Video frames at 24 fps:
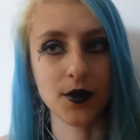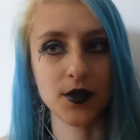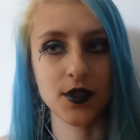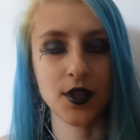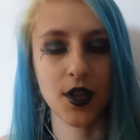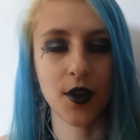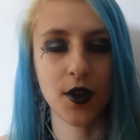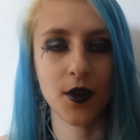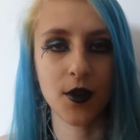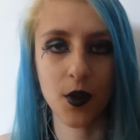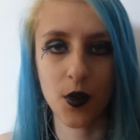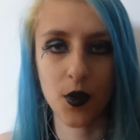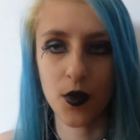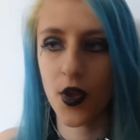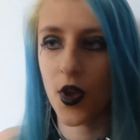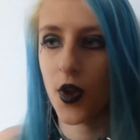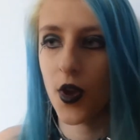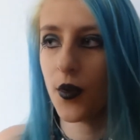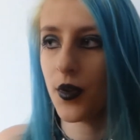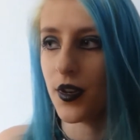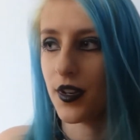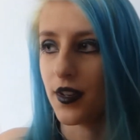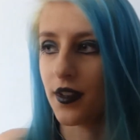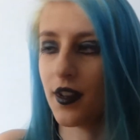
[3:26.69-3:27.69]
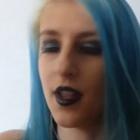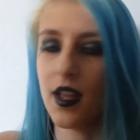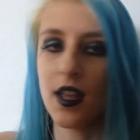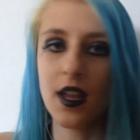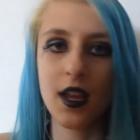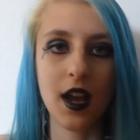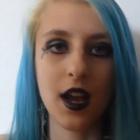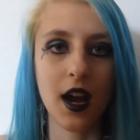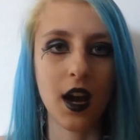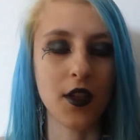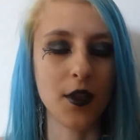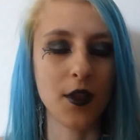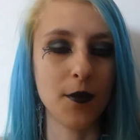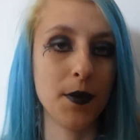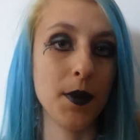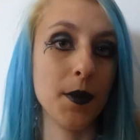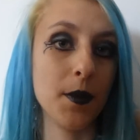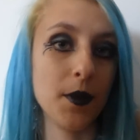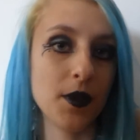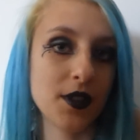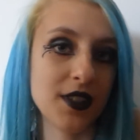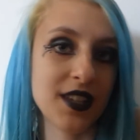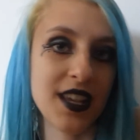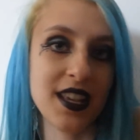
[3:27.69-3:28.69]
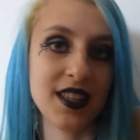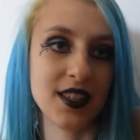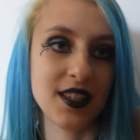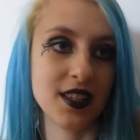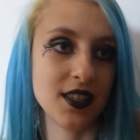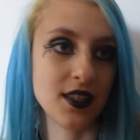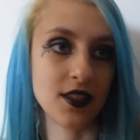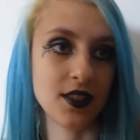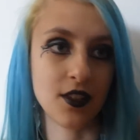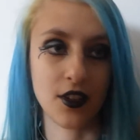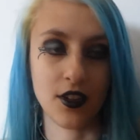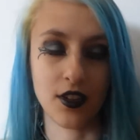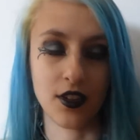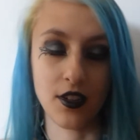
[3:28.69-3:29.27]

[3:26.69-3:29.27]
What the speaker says: So although in other people's cases it's got